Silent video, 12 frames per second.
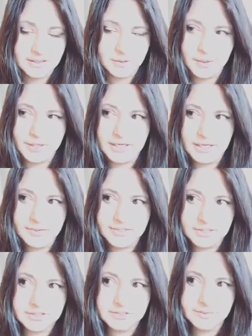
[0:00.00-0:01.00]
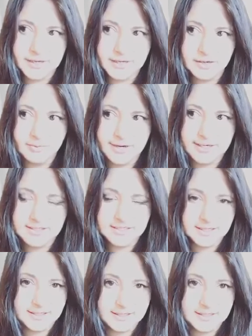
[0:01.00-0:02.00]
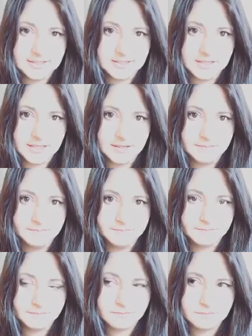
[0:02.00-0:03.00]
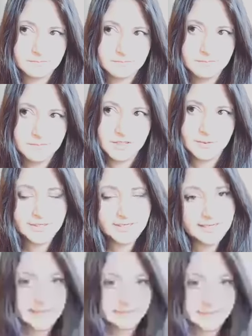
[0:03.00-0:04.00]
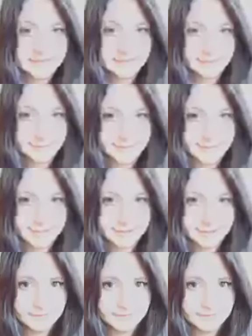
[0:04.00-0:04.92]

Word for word: When um, Dr. Michael Brown done his, um, when he gave his rebuttal,